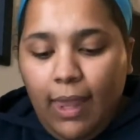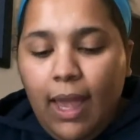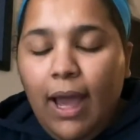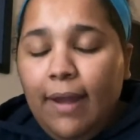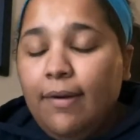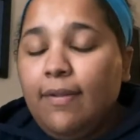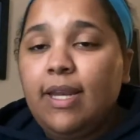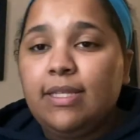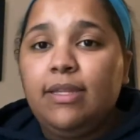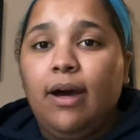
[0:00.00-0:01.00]
I know that
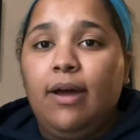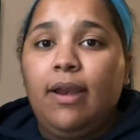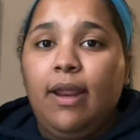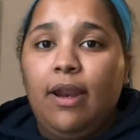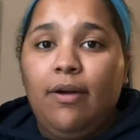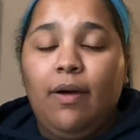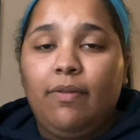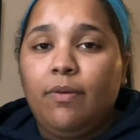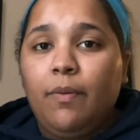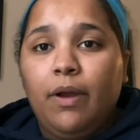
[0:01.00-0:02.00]
it's done and I don't
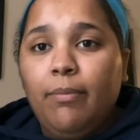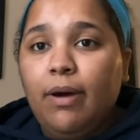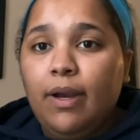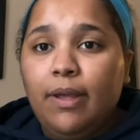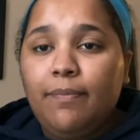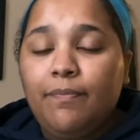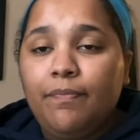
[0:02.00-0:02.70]
have to worry about it.